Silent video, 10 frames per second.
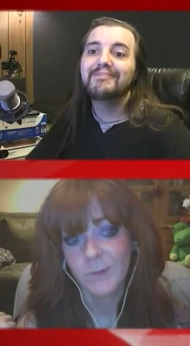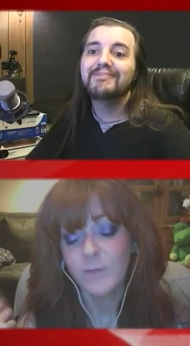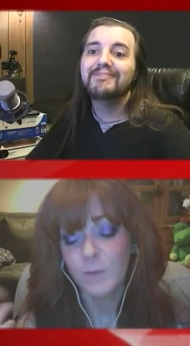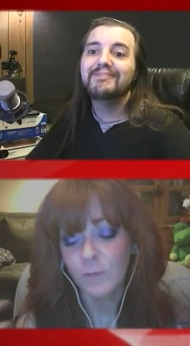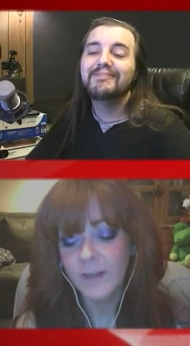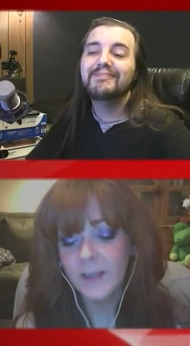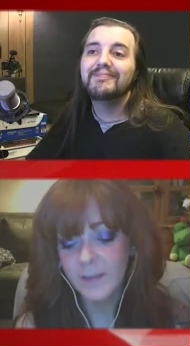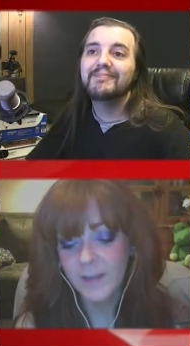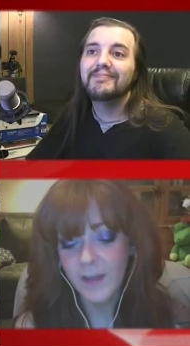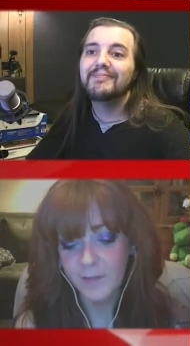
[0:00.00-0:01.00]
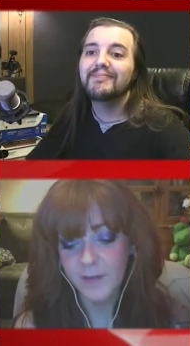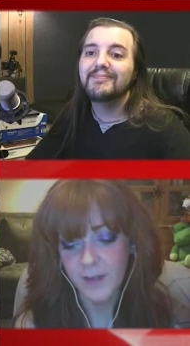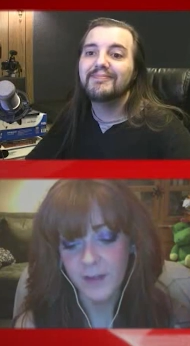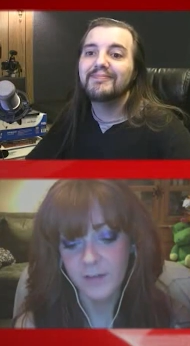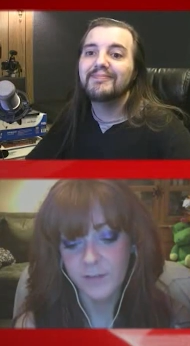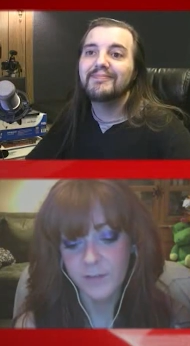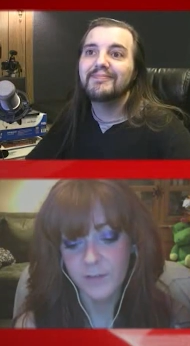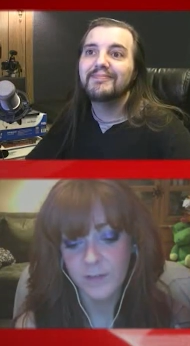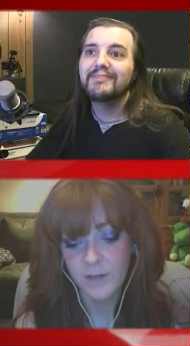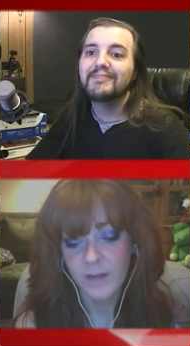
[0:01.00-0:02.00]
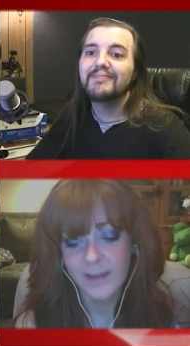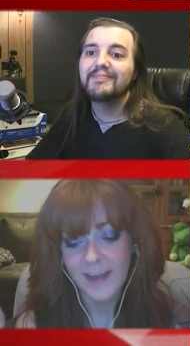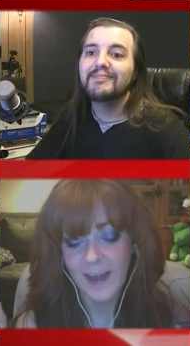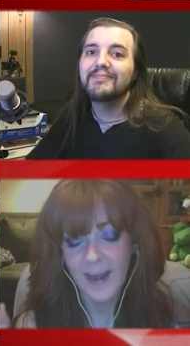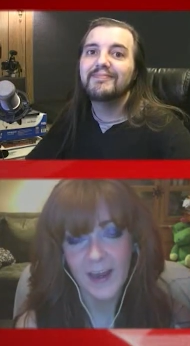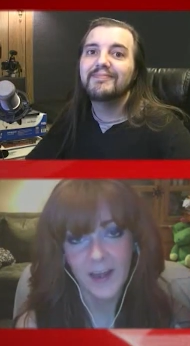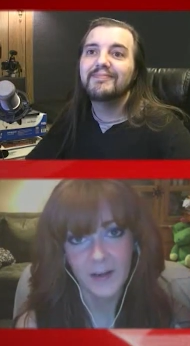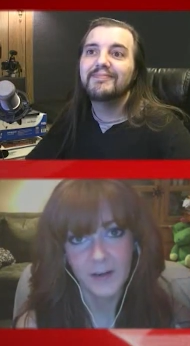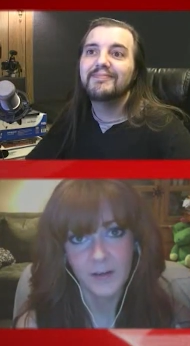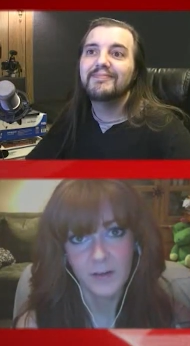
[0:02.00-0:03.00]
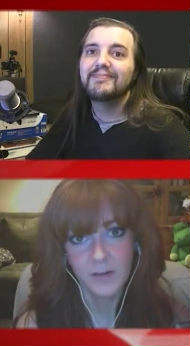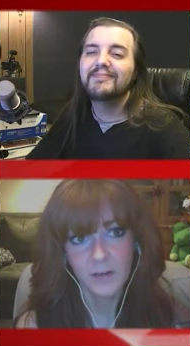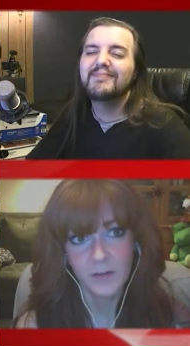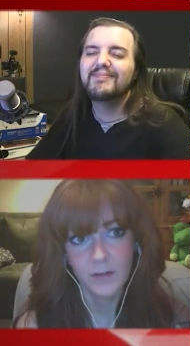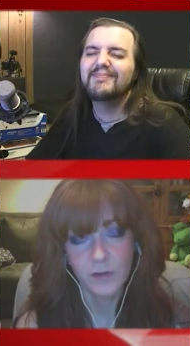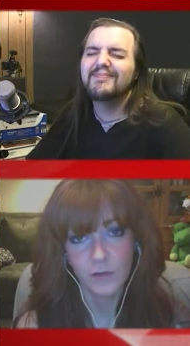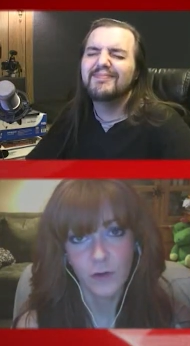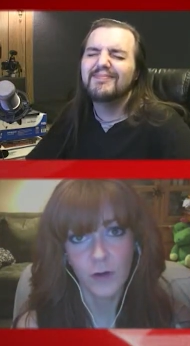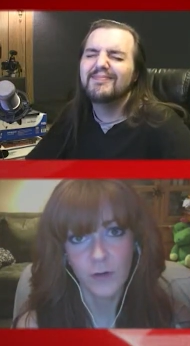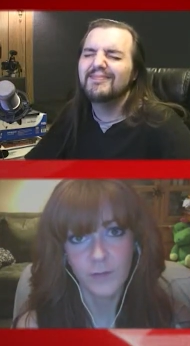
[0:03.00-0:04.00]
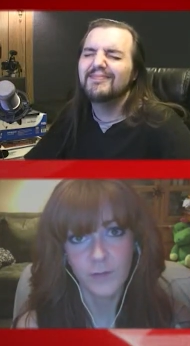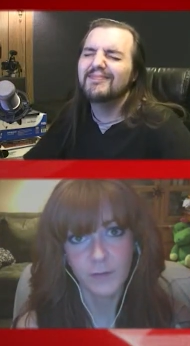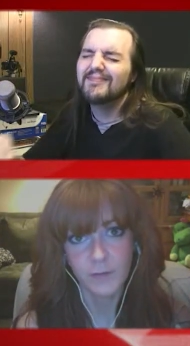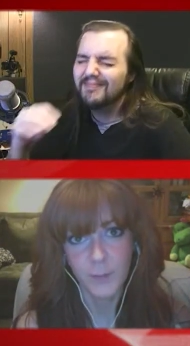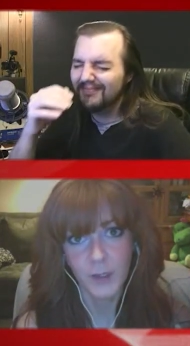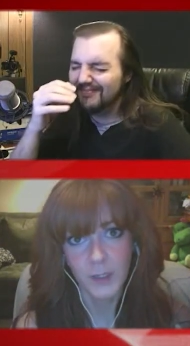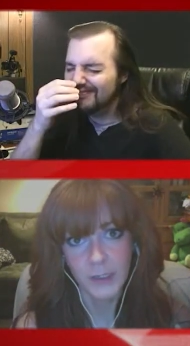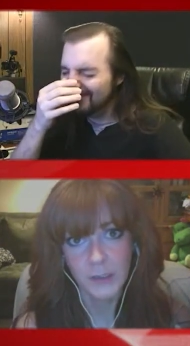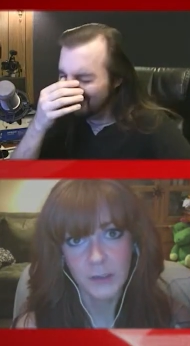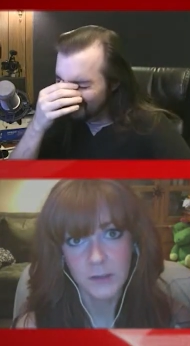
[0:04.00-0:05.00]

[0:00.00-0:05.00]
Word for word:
Speaker 1: So, really, the lesson is can your drugs that you're smuggling.